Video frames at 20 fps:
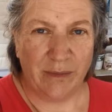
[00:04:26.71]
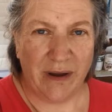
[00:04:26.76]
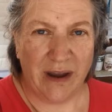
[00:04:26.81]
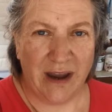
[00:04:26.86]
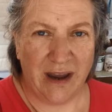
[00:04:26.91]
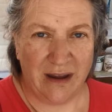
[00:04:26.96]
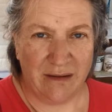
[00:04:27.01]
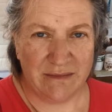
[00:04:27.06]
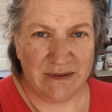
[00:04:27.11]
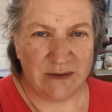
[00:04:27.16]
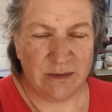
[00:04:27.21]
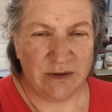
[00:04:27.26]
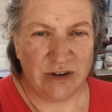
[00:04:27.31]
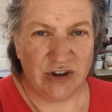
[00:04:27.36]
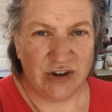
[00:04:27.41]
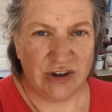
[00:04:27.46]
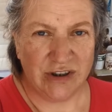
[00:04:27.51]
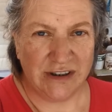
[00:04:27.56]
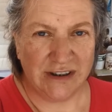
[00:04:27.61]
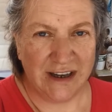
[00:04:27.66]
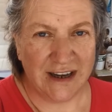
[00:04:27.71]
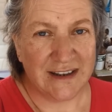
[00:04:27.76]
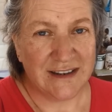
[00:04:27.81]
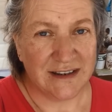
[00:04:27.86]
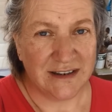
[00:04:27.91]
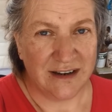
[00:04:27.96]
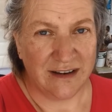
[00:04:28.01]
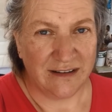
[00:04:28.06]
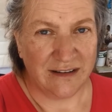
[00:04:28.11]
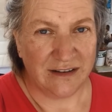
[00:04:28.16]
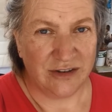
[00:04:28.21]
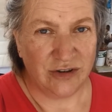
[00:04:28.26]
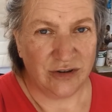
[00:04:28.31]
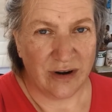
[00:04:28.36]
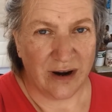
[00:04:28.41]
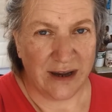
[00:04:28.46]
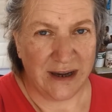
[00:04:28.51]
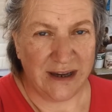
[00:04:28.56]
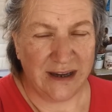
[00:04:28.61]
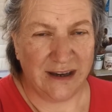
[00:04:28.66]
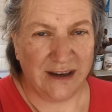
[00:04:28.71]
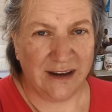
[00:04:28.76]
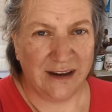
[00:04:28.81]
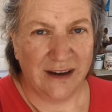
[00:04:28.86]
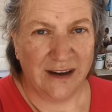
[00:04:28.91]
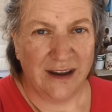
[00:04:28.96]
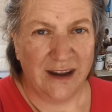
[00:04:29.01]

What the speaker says: perhaps we should get another drake.